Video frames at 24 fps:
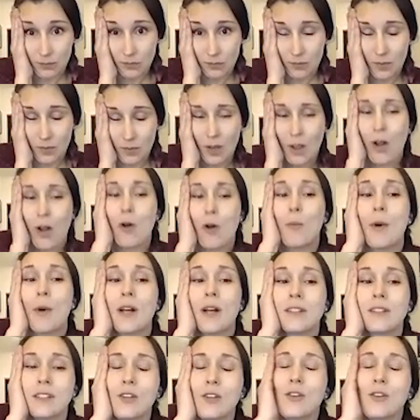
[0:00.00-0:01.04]
No, but
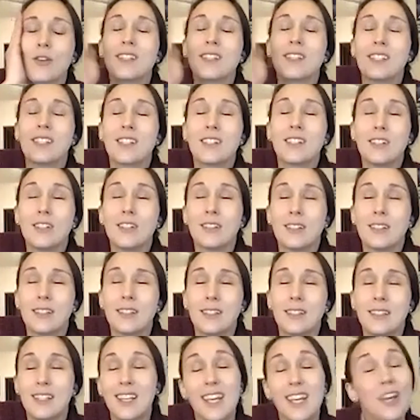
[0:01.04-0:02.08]
you can still
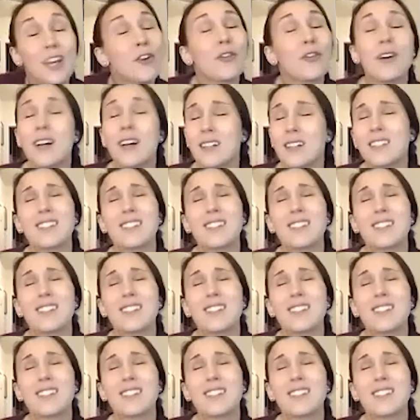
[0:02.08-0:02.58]
hear us